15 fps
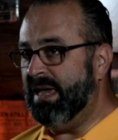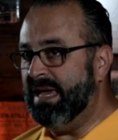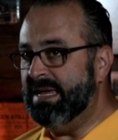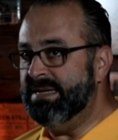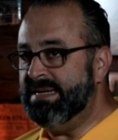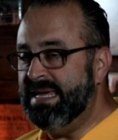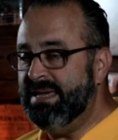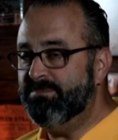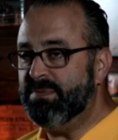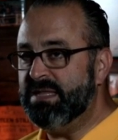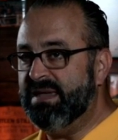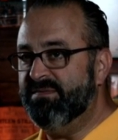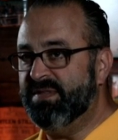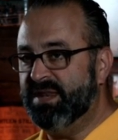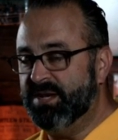indeed
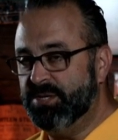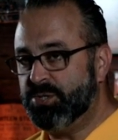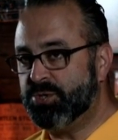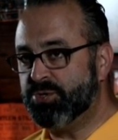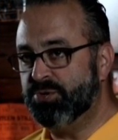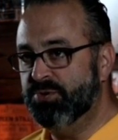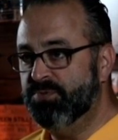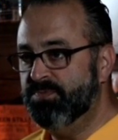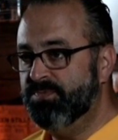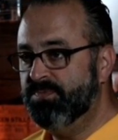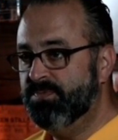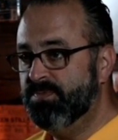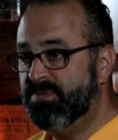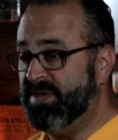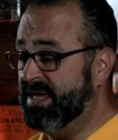believe that it is true
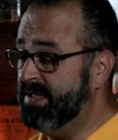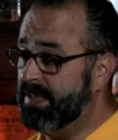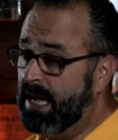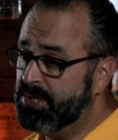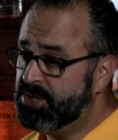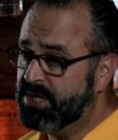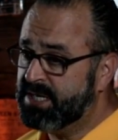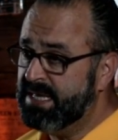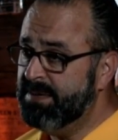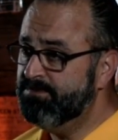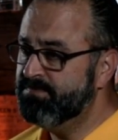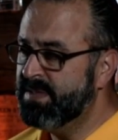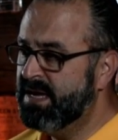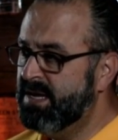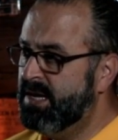theologically.
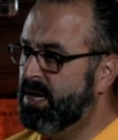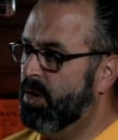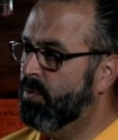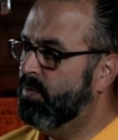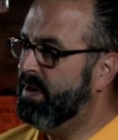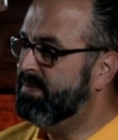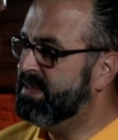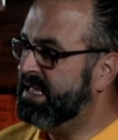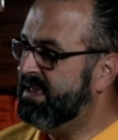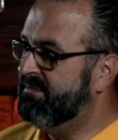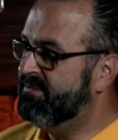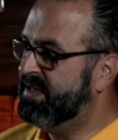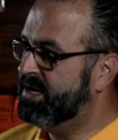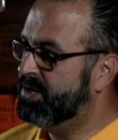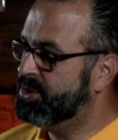We believe
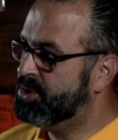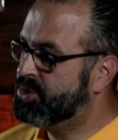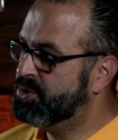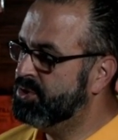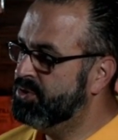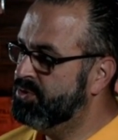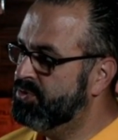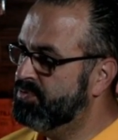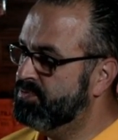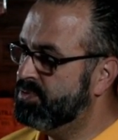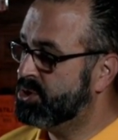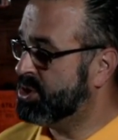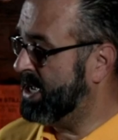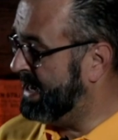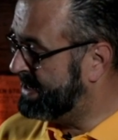that it is true
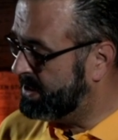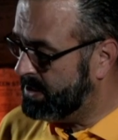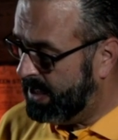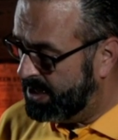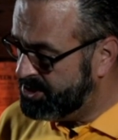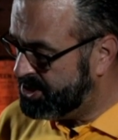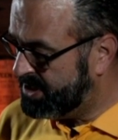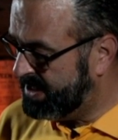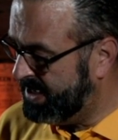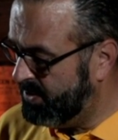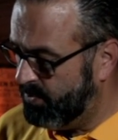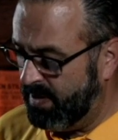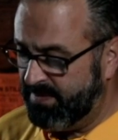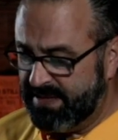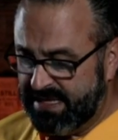psychologically.
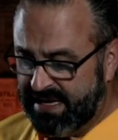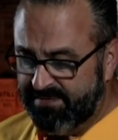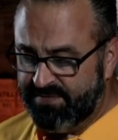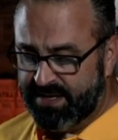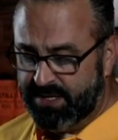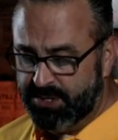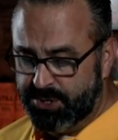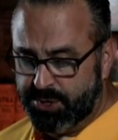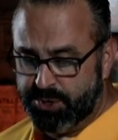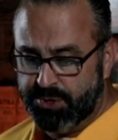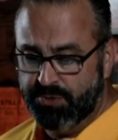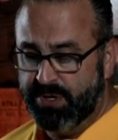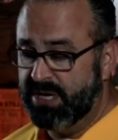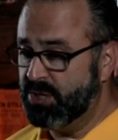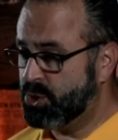We believe that it is
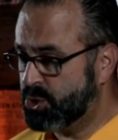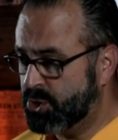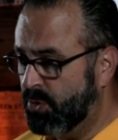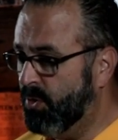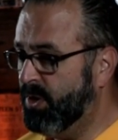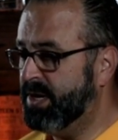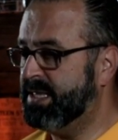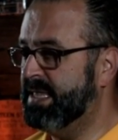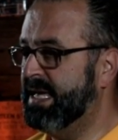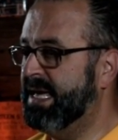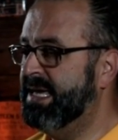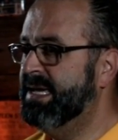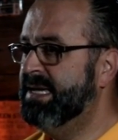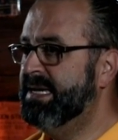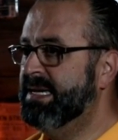true
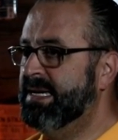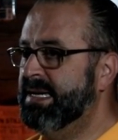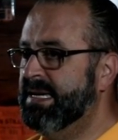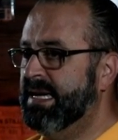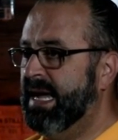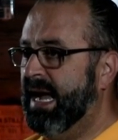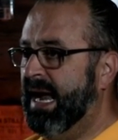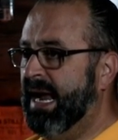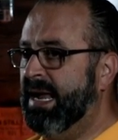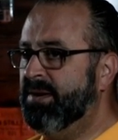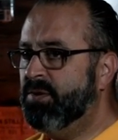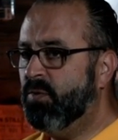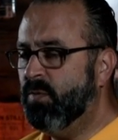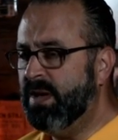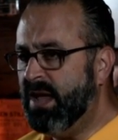historically.
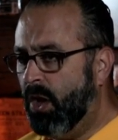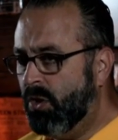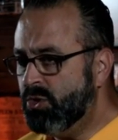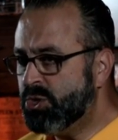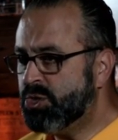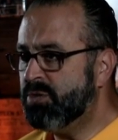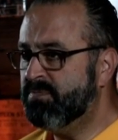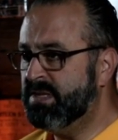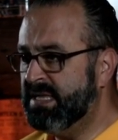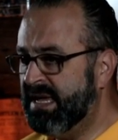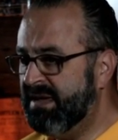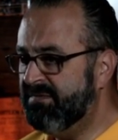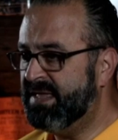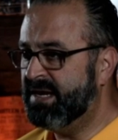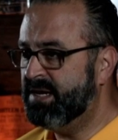And we also
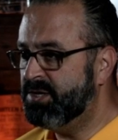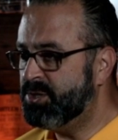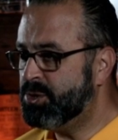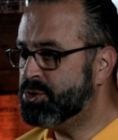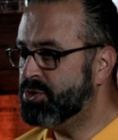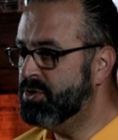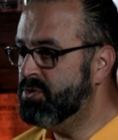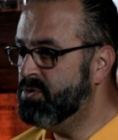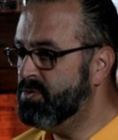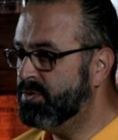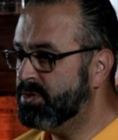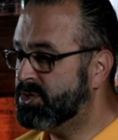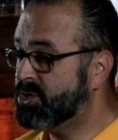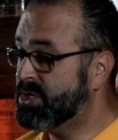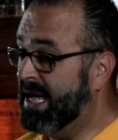believe that it is true
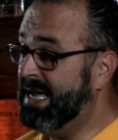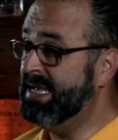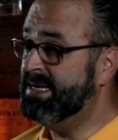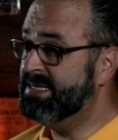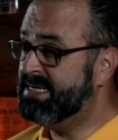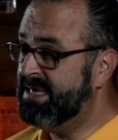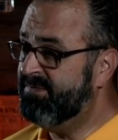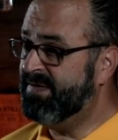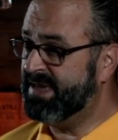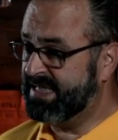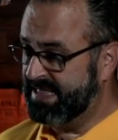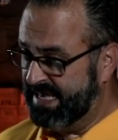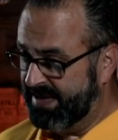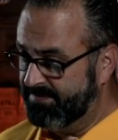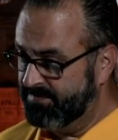
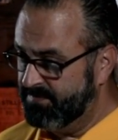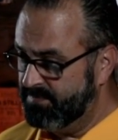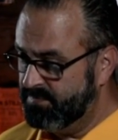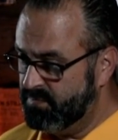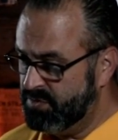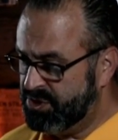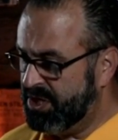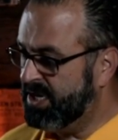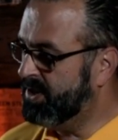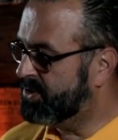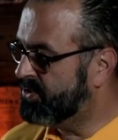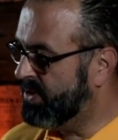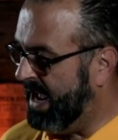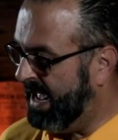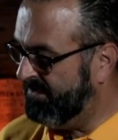scientifically,
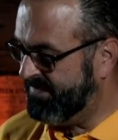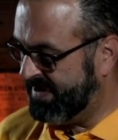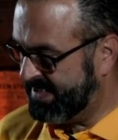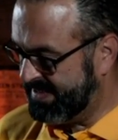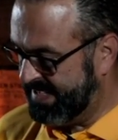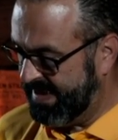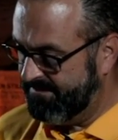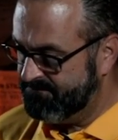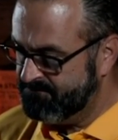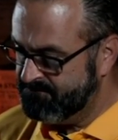geographically,